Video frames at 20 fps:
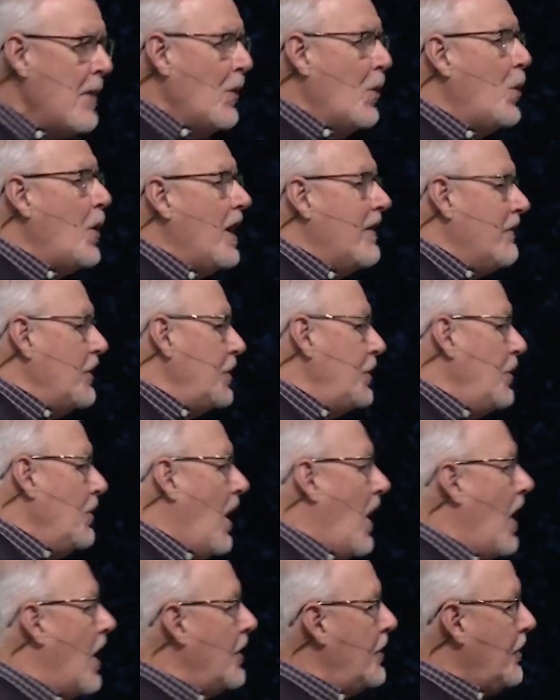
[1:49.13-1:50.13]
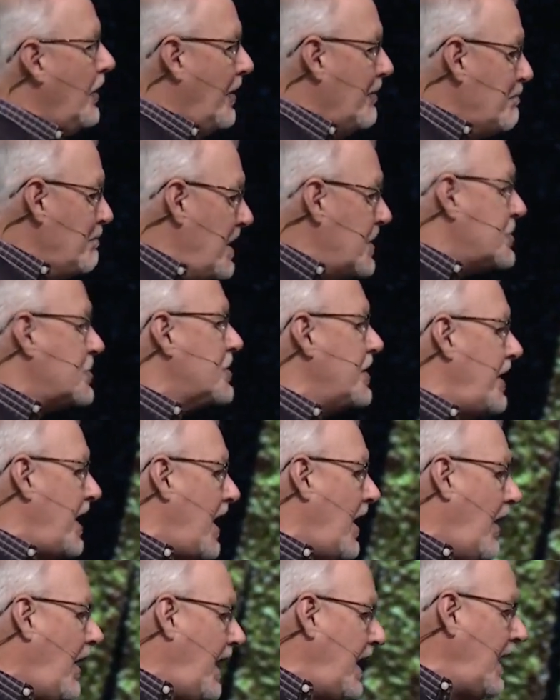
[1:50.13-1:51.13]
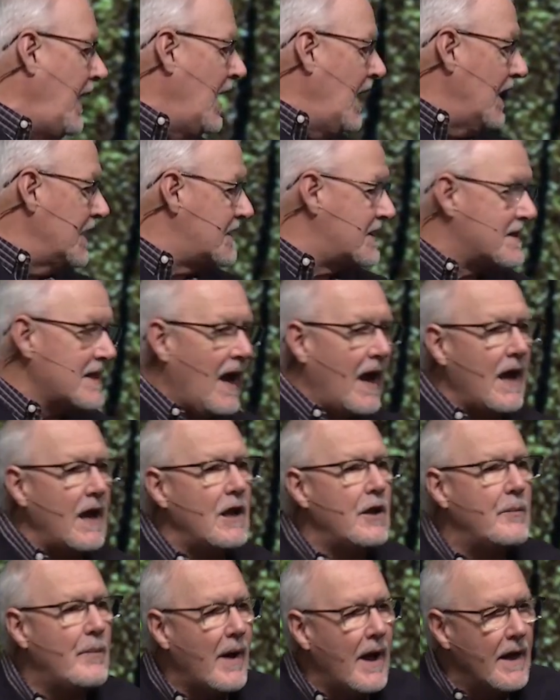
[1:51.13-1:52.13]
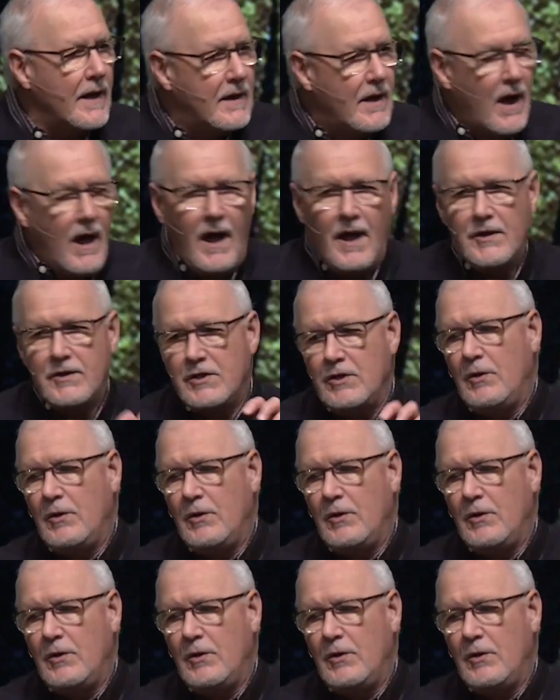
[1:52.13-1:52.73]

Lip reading: but wherever you are, you're a missionary assigned by God.